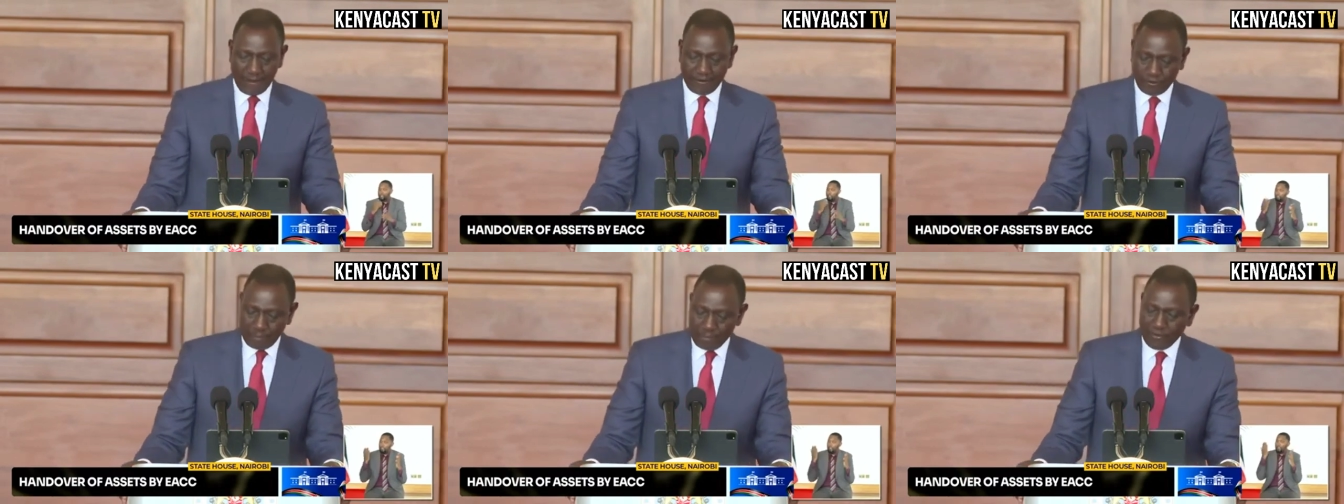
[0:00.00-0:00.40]

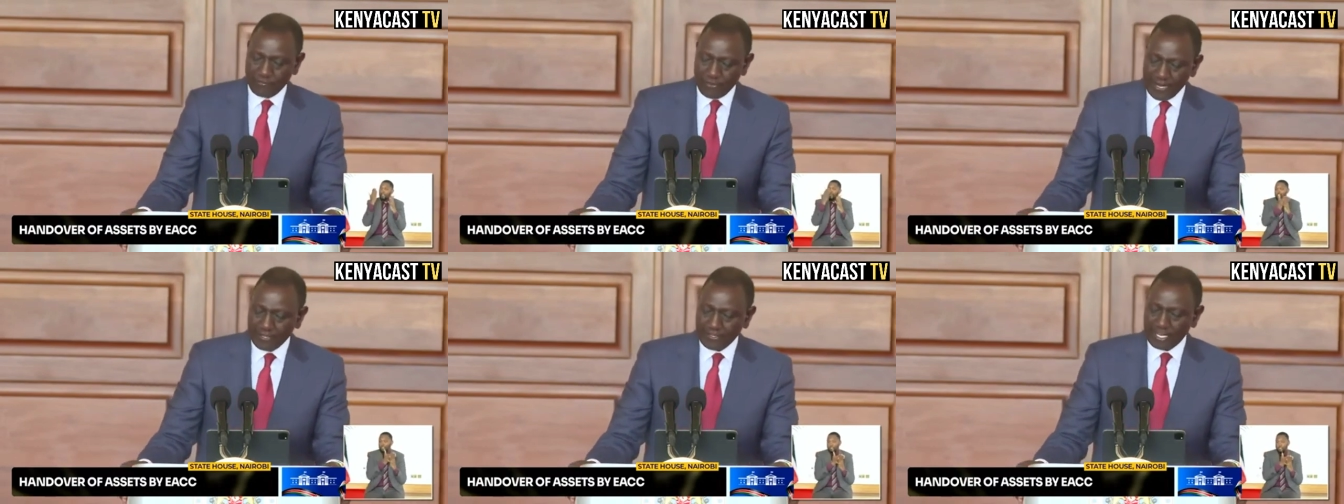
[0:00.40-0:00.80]
to
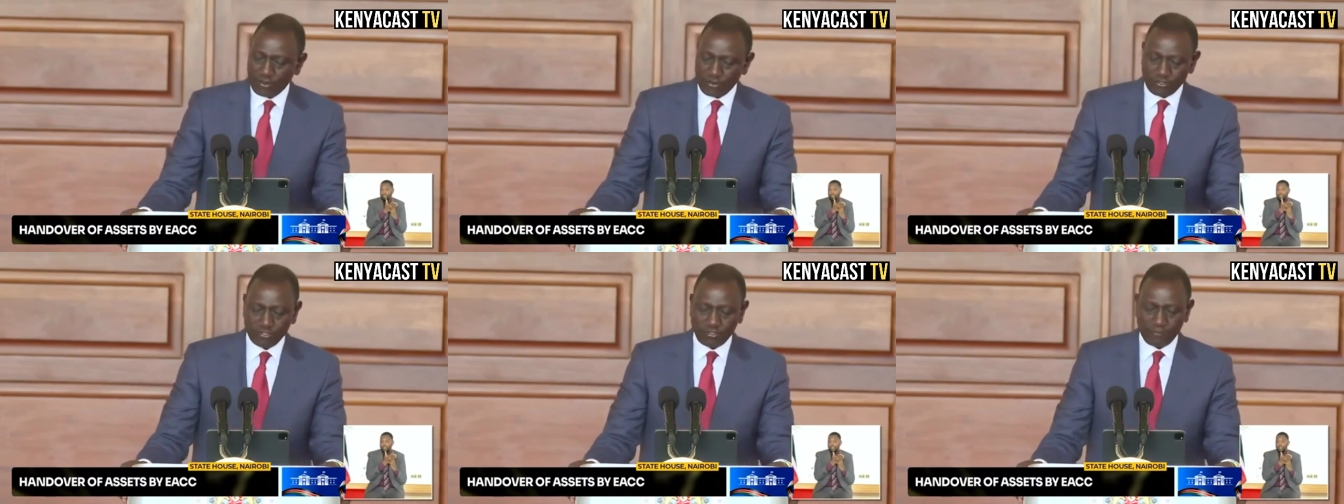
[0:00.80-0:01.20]
prevent the
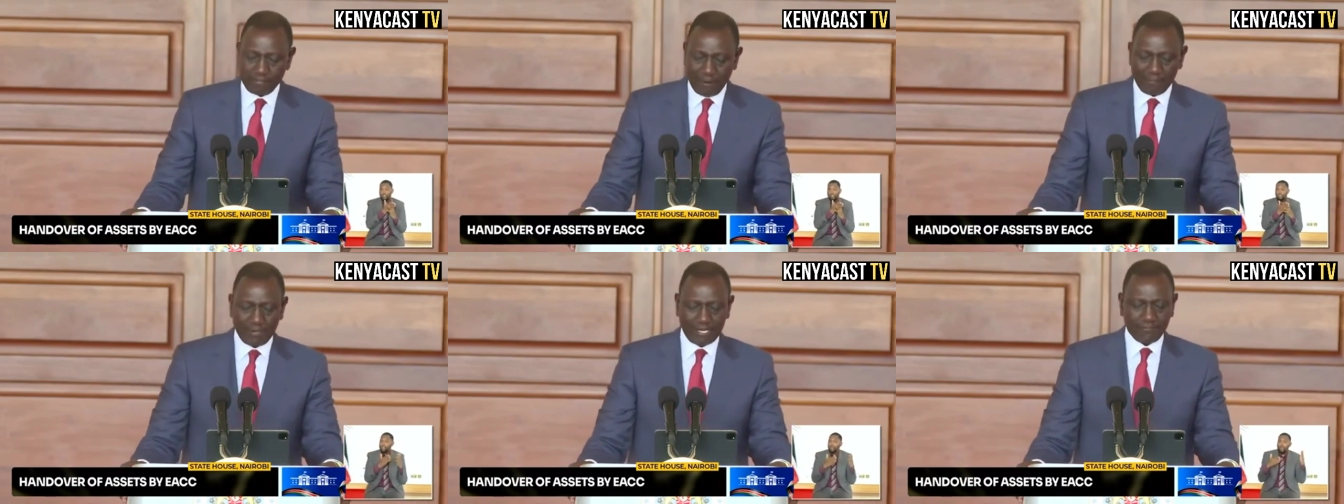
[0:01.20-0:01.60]
loss of
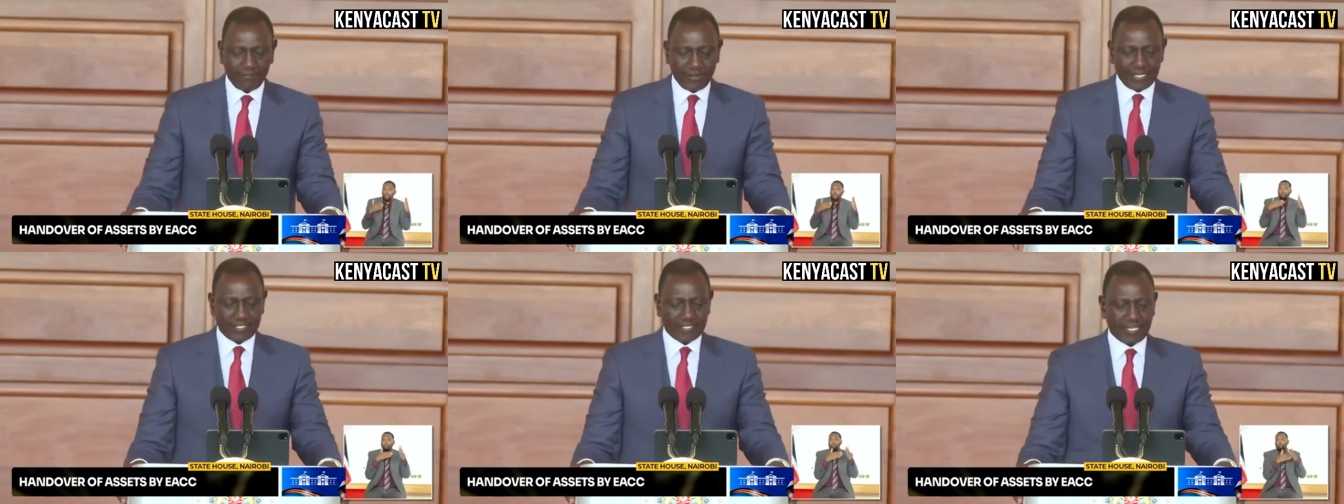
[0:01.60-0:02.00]
public
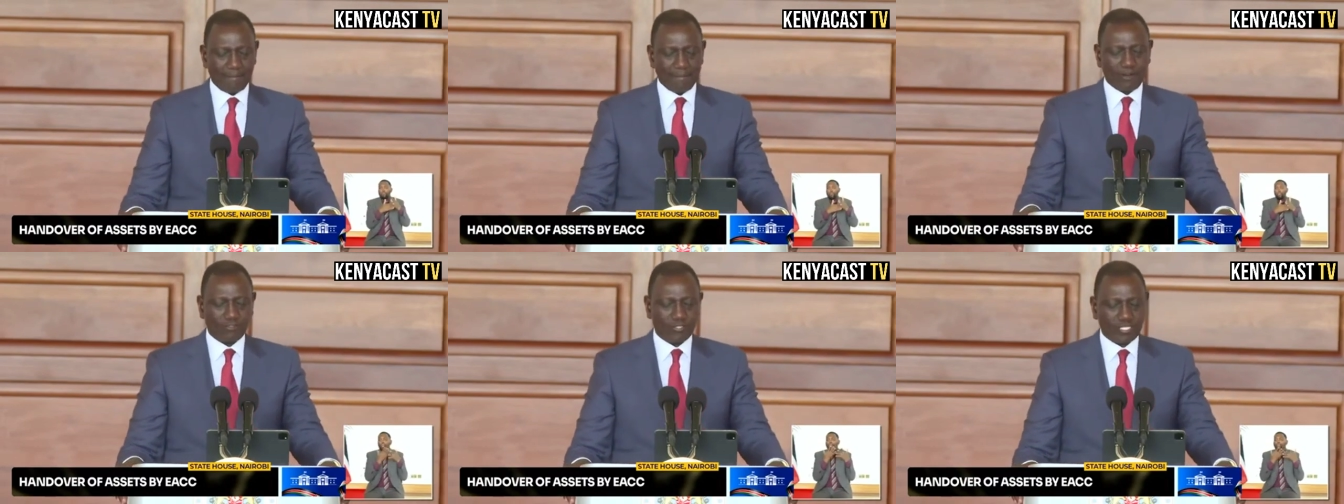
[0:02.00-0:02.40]
funds
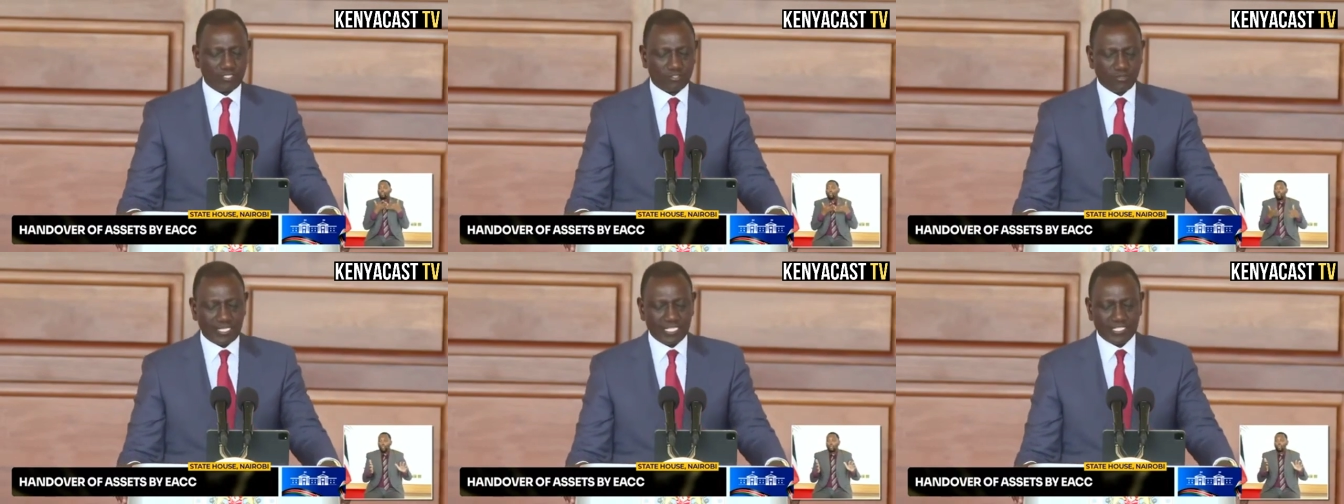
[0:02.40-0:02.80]
amounting
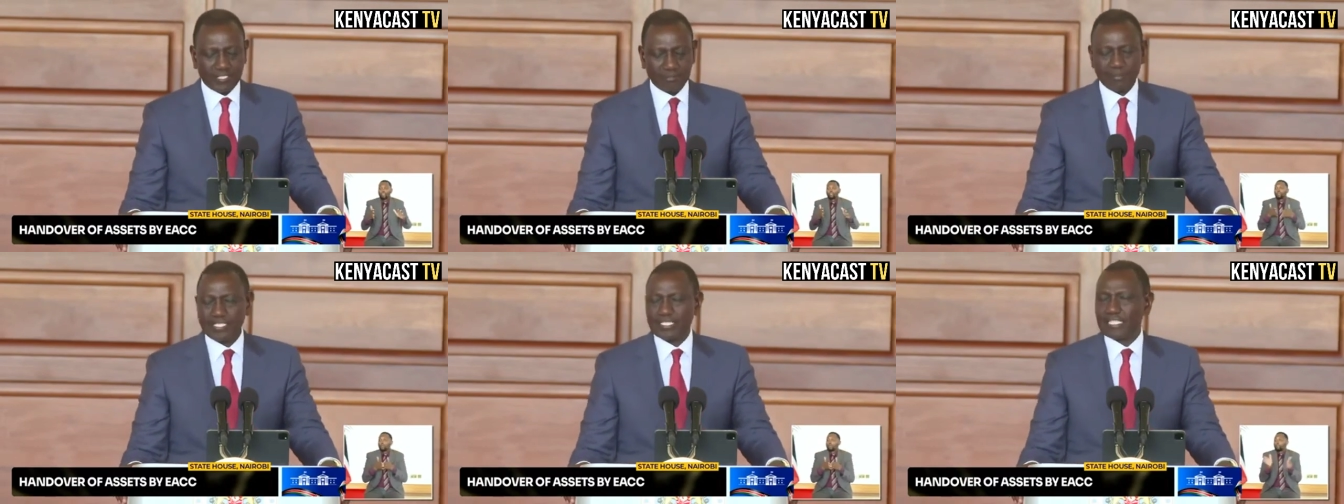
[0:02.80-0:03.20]
to an
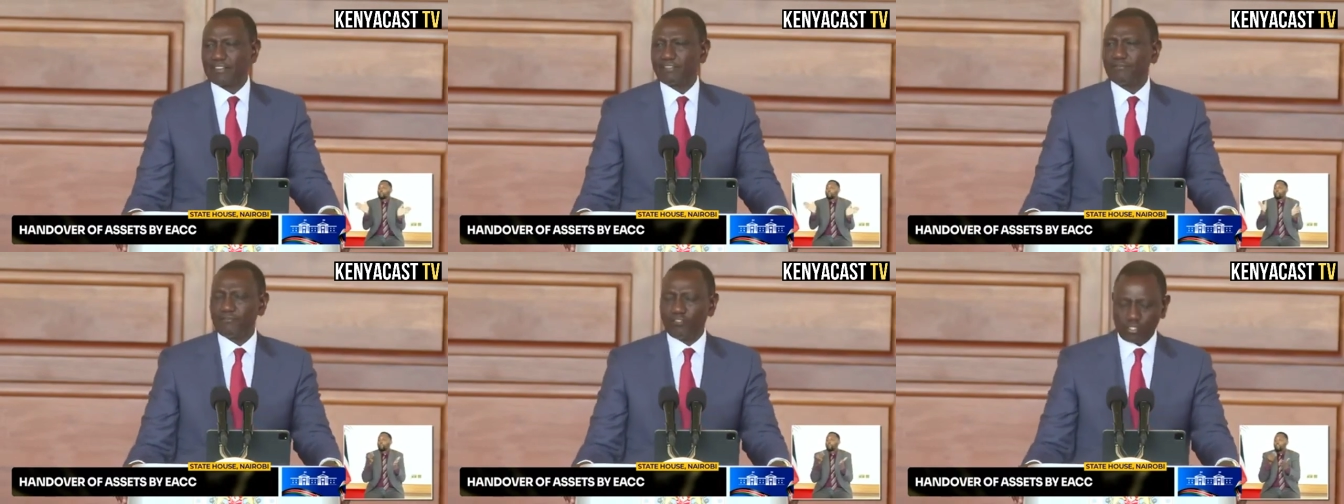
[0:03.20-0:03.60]

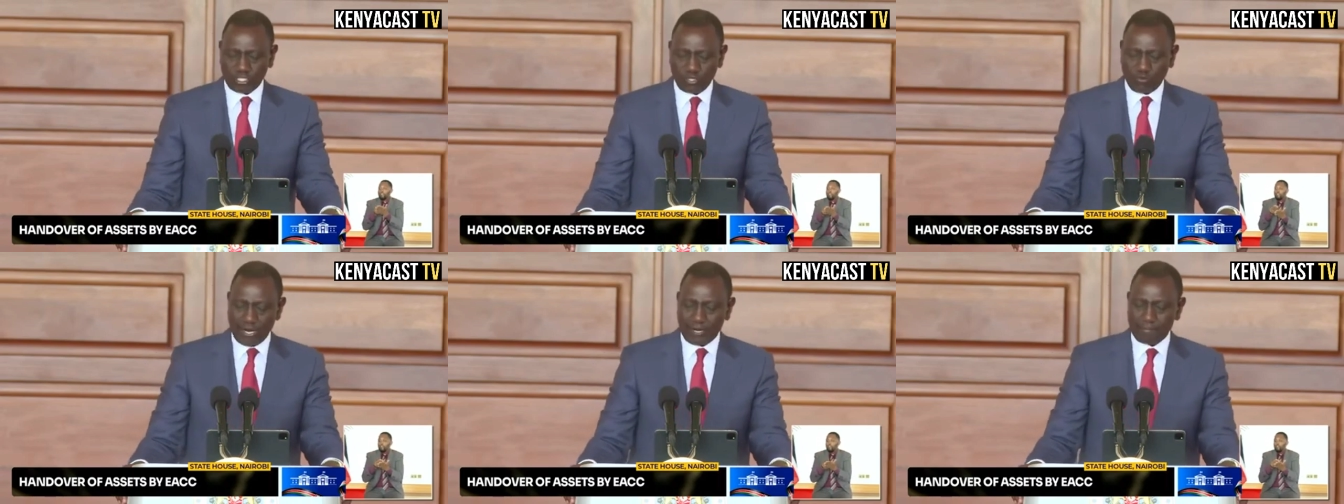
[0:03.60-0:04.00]
estimated
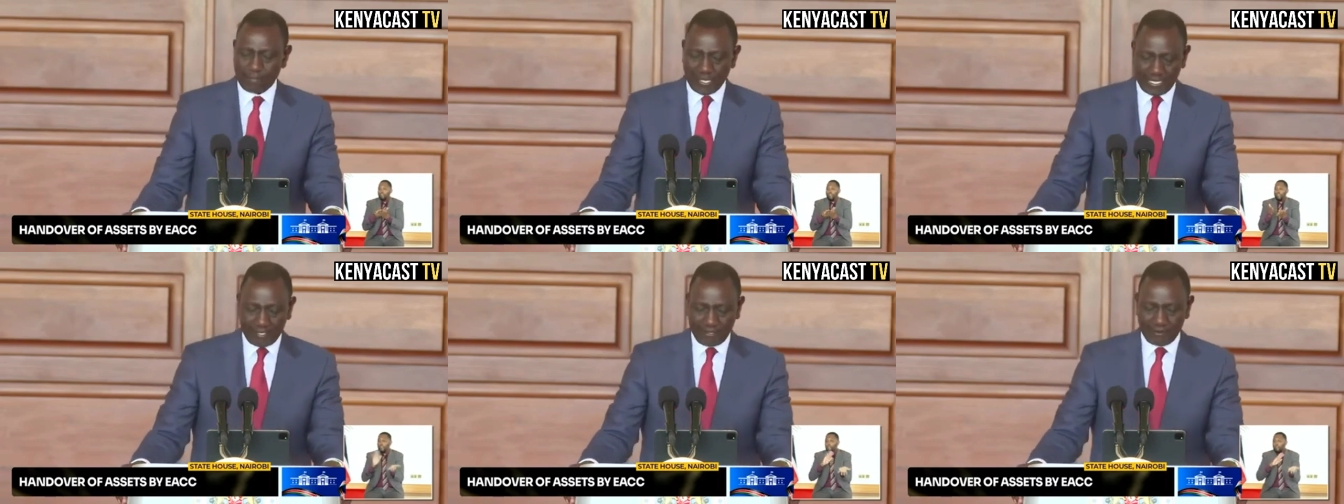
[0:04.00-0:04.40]
forty-one
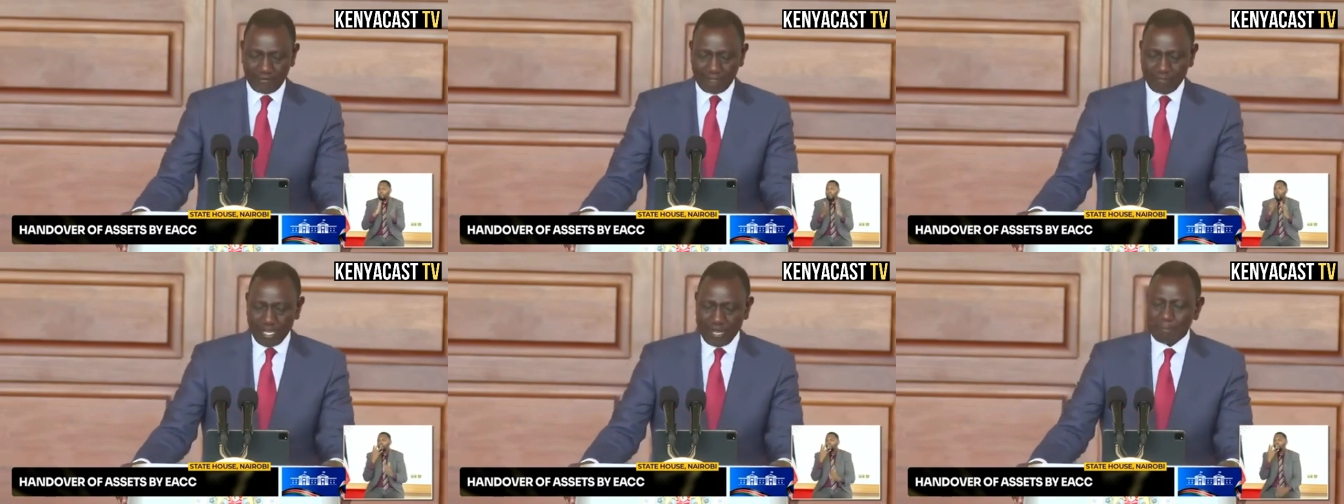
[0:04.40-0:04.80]
billion
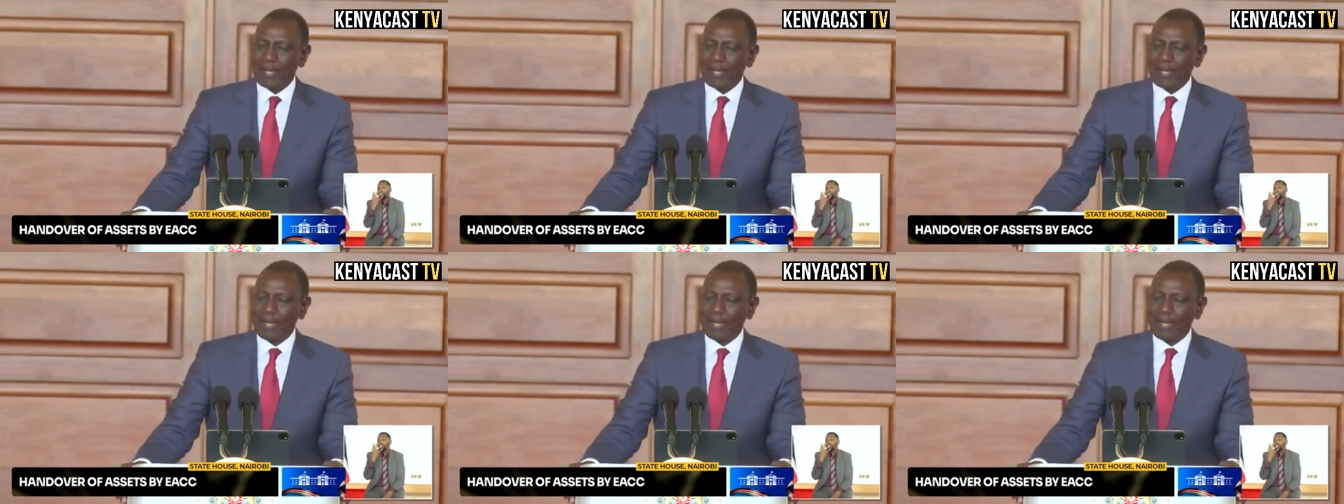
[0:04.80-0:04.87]
dollars